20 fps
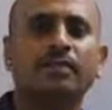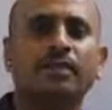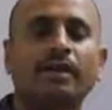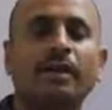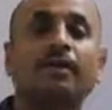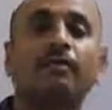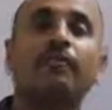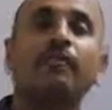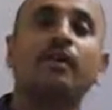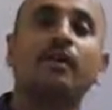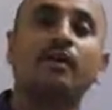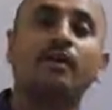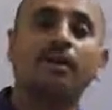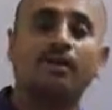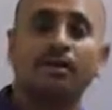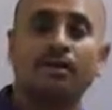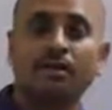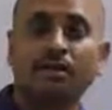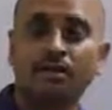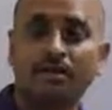and what
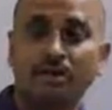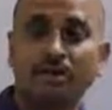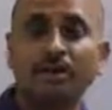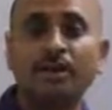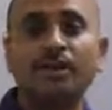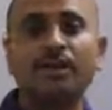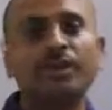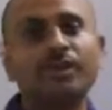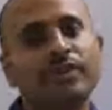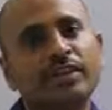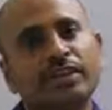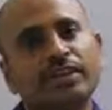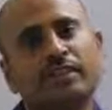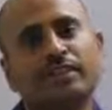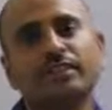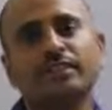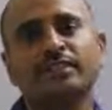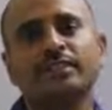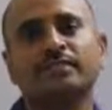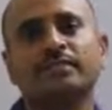are non-living
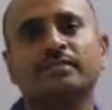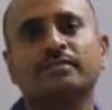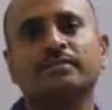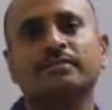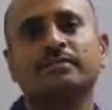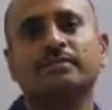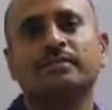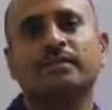things,